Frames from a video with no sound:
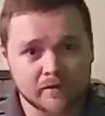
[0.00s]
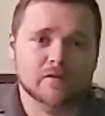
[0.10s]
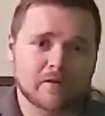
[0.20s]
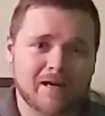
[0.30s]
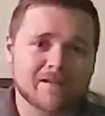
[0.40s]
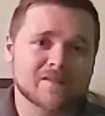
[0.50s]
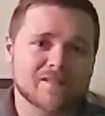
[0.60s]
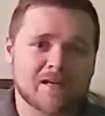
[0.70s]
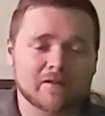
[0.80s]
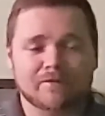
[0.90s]
So how does
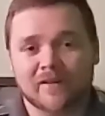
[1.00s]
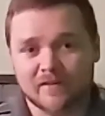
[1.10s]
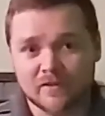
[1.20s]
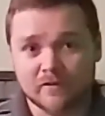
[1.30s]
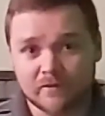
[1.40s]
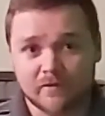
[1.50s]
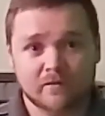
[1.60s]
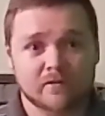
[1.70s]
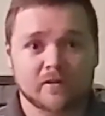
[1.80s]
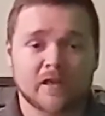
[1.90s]
that affect you?
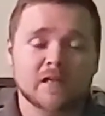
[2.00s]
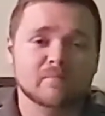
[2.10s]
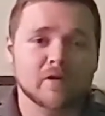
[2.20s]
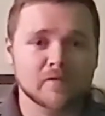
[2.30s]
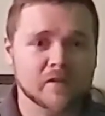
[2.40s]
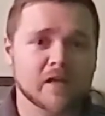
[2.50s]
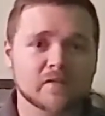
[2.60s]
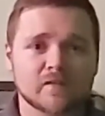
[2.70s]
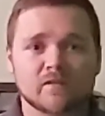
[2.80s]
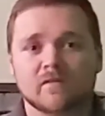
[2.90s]
In most
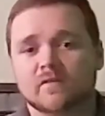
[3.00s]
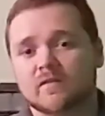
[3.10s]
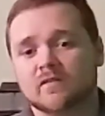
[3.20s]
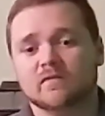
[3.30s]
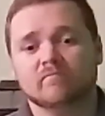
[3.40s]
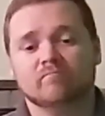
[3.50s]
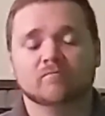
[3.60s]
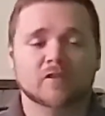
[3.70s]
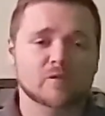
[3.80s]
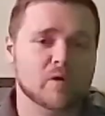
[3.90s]
cases,
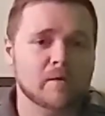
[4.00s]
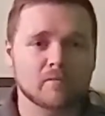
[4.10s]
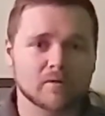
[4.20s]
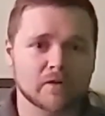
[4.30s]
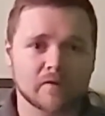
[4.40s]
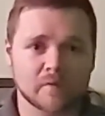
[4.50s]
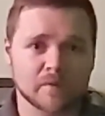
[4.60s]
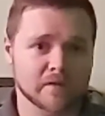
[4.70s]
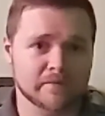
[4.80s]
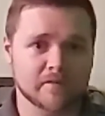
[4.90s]
you probably won't notice a
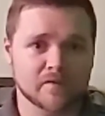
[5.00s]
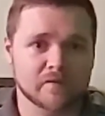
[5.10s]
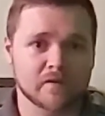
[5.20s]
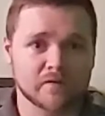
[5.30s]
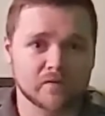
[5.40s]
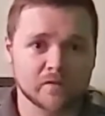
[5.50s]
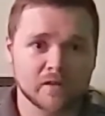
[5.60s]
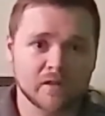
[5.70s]
big difference in this.